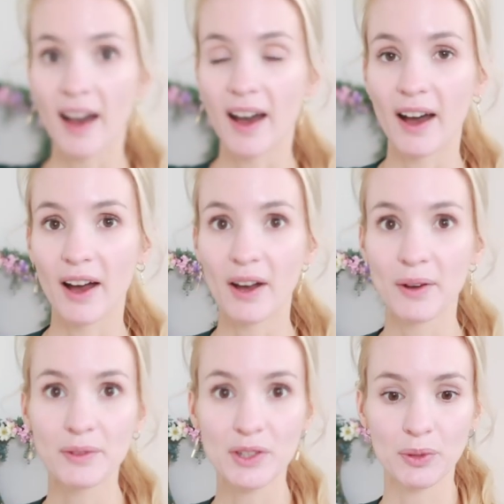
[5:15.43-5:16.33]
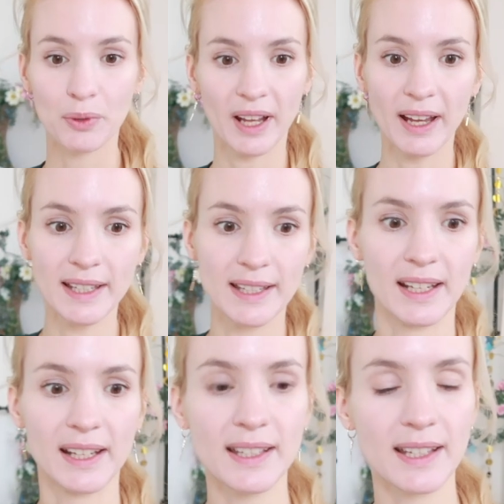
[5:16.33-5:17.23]
Um, so what I
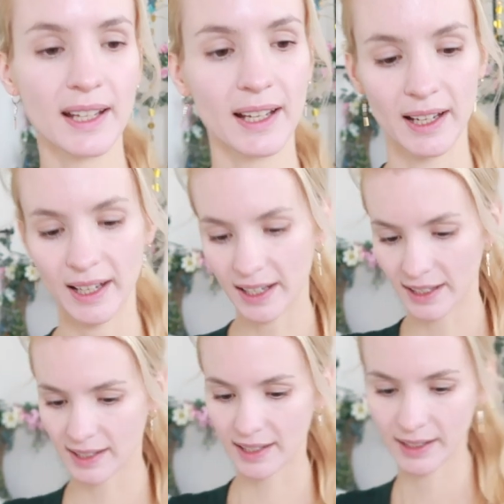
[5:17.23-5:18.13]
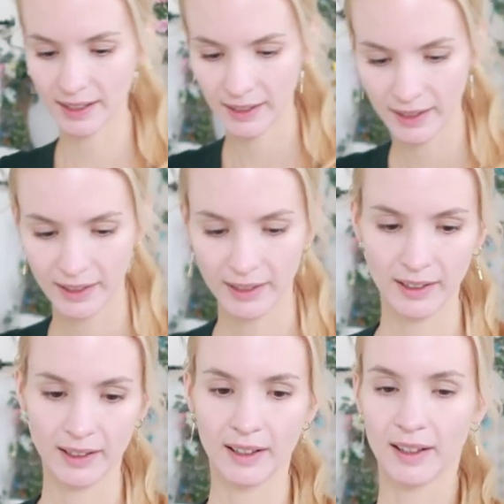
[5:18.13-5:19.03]
did is
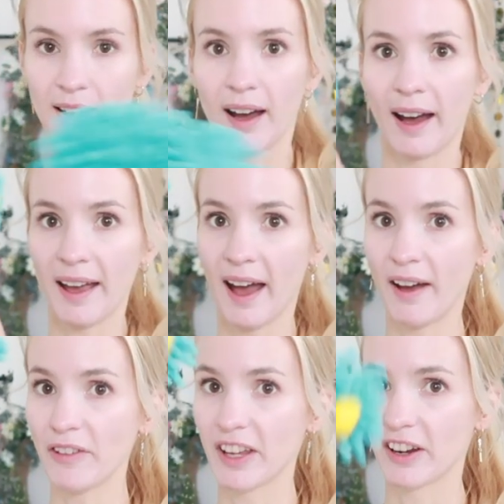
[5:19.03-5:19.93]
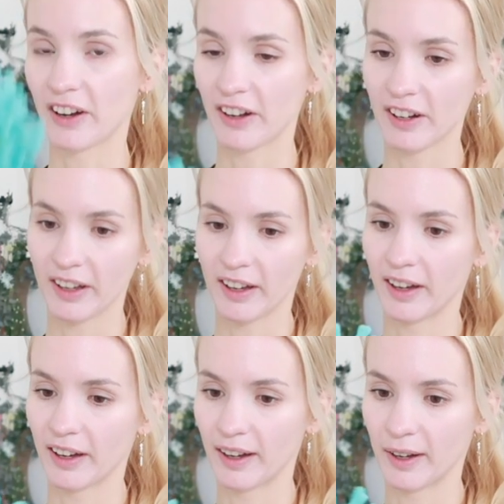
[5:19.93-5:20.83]
I have here
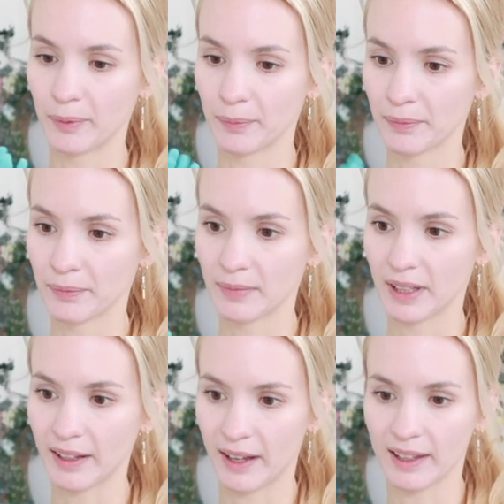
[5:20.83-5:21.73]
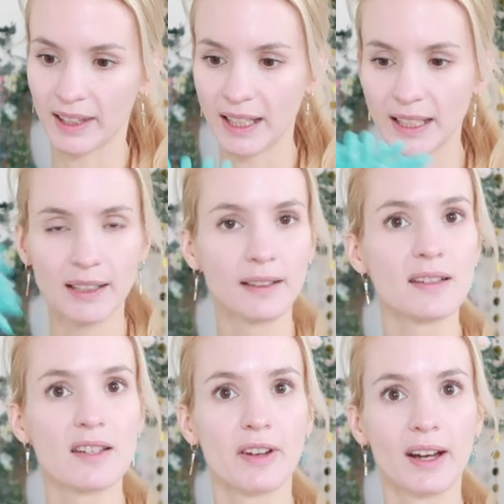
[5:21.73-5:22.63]
um, like a
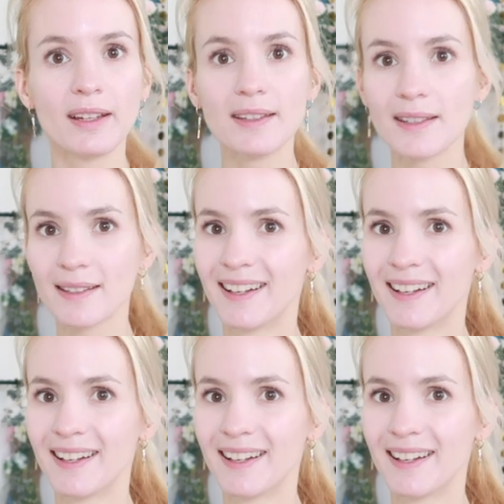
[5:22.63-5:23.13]
cleaning device.